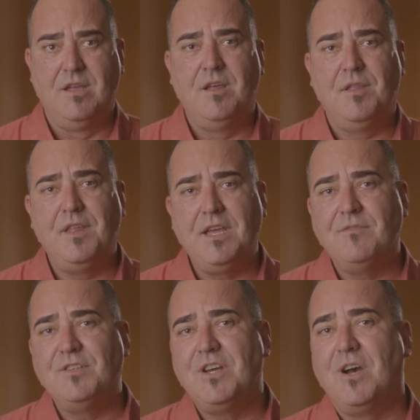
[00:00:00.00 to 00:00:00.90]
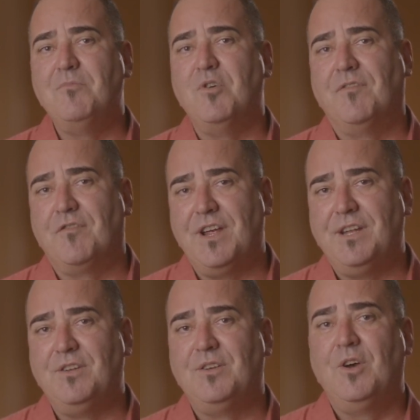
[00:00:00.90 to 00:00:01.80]
Think of a time your
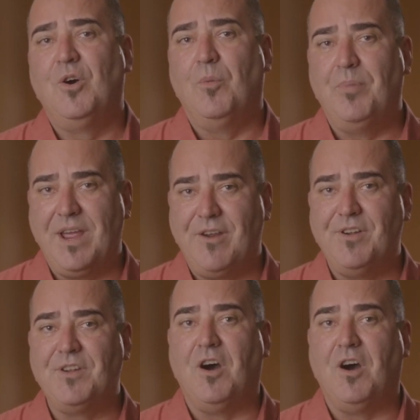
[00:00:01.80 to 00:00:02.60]
friend or parent